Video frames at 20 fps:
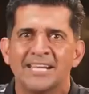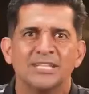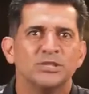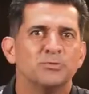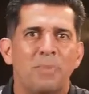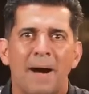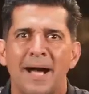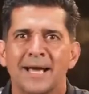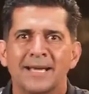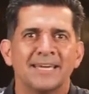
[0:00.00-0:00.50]
And
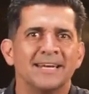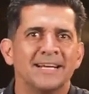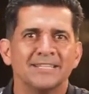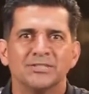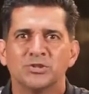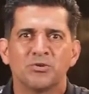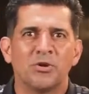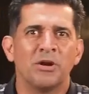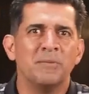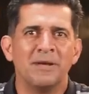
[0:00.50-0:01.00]
he's biking
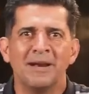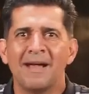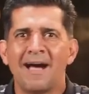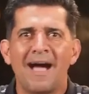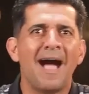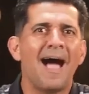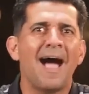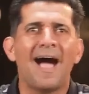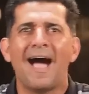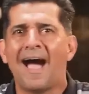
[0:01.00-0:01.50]
and screaming,
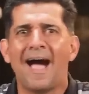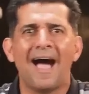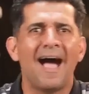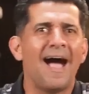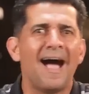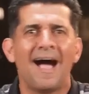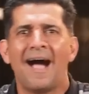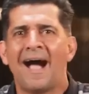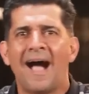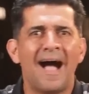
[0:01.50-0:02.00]
ah!
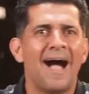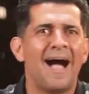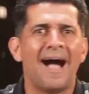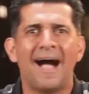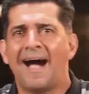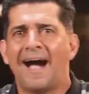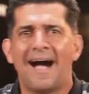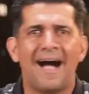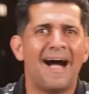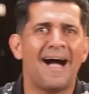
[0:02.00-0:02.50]

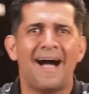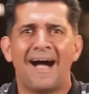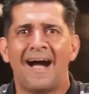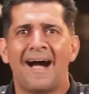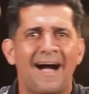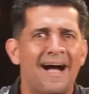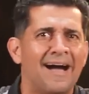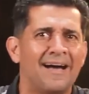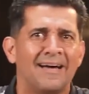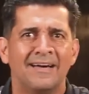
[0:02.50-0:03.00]

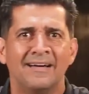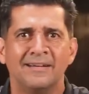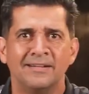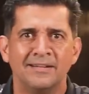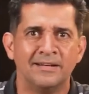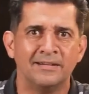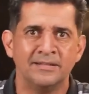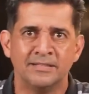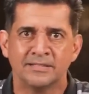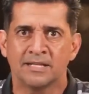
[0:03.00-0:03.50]

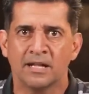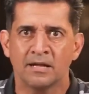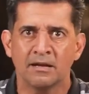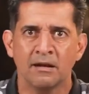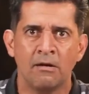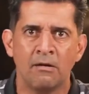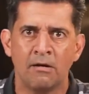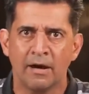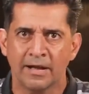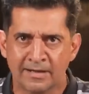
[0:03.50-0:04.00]
and he's
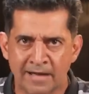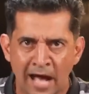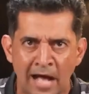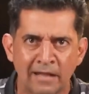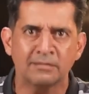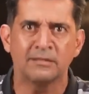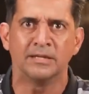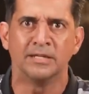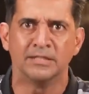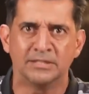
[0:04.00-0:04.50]
like, oh, I
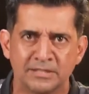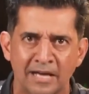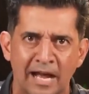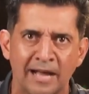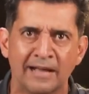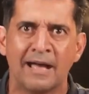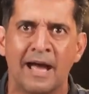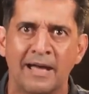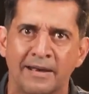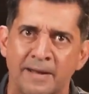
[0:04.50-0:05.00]
got this.
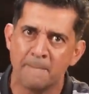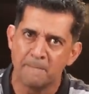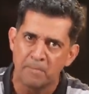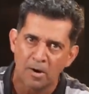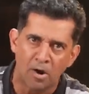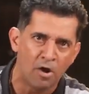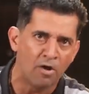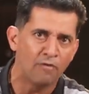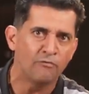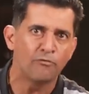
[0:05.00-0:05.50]
I got a
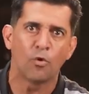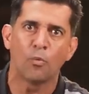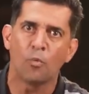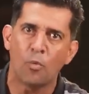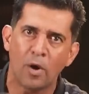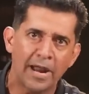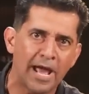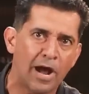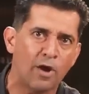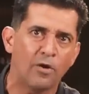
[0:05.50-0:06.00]
bone for
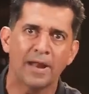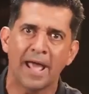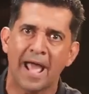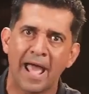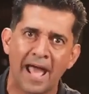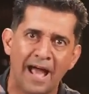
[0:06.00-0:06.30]
one hour and a